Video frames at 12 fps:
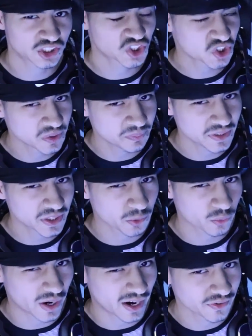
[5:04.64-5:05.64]
should be
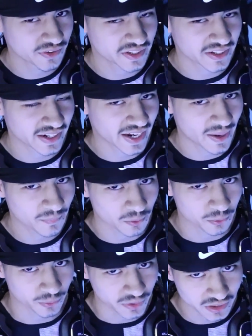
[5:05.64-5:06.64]
around the
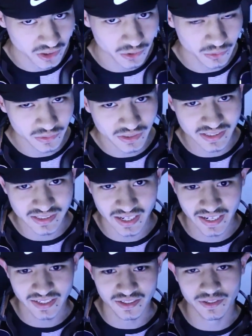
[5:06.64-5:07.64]
Amarillo
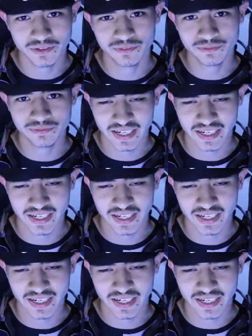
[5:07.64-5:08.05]
side of